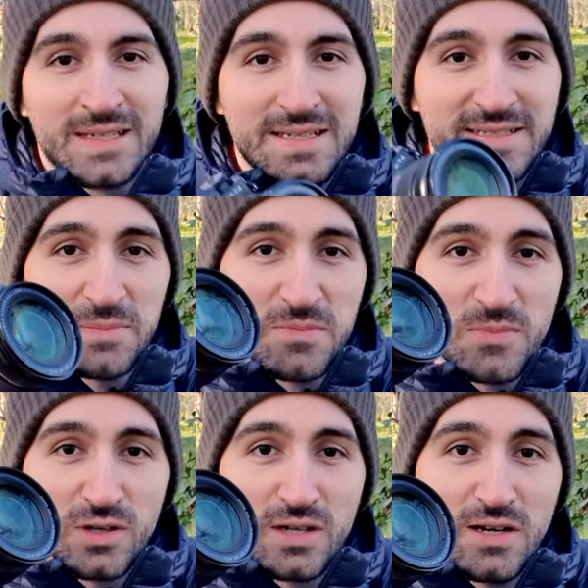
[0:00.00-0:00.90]
It's
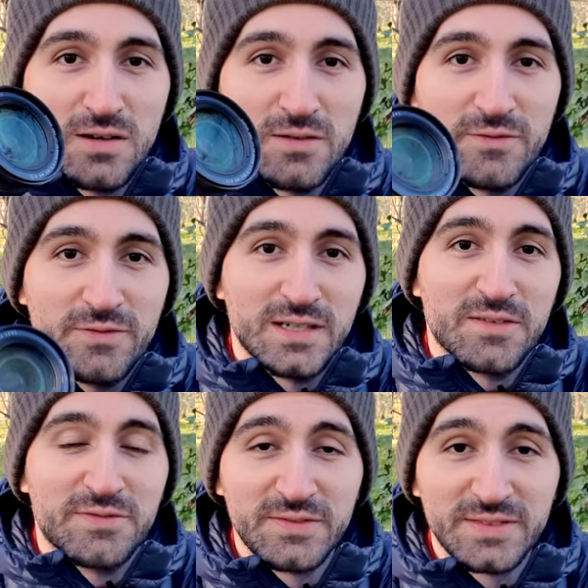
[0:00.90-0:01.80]
capable of uh,
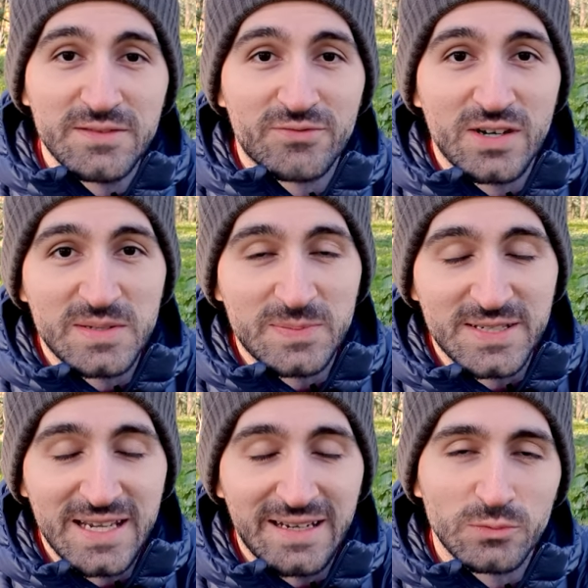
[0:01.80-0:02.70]
15 frames per
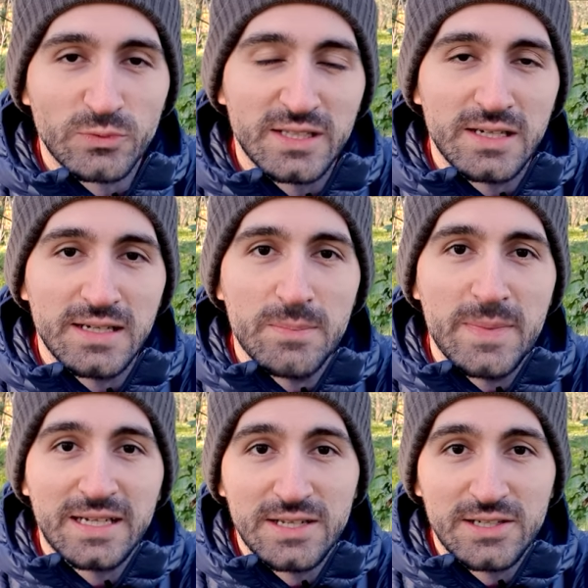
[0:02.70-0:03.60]
second with a
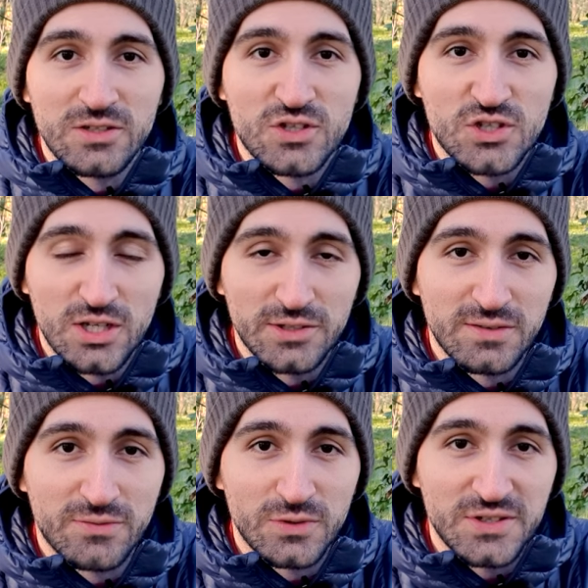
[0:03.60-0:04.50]
mechanical
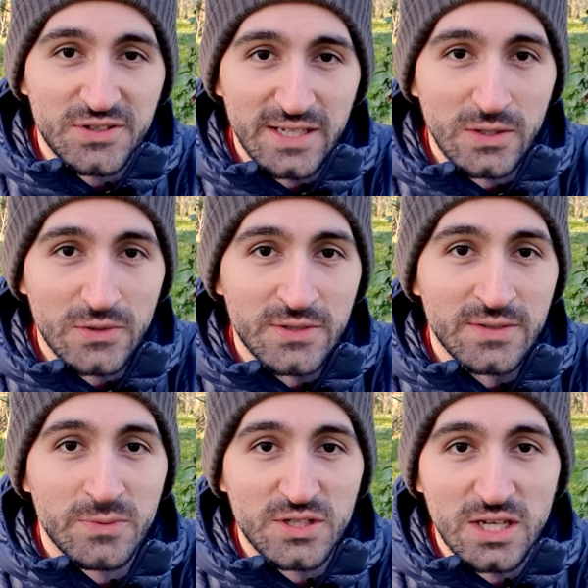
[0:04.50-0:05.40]
shutter for stills,
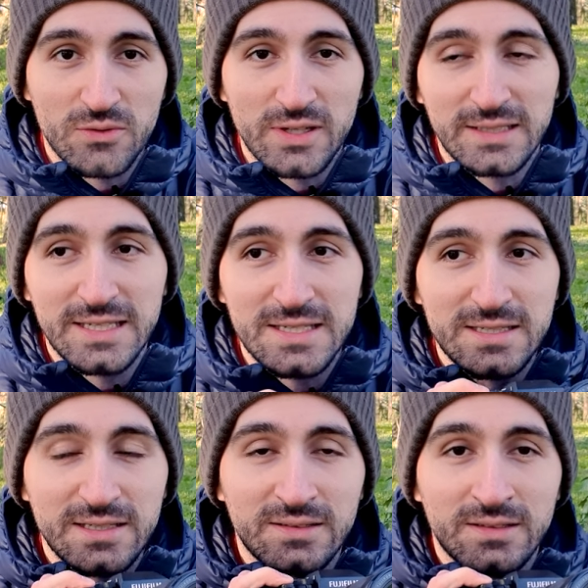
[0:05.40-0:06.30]
which sounds like this.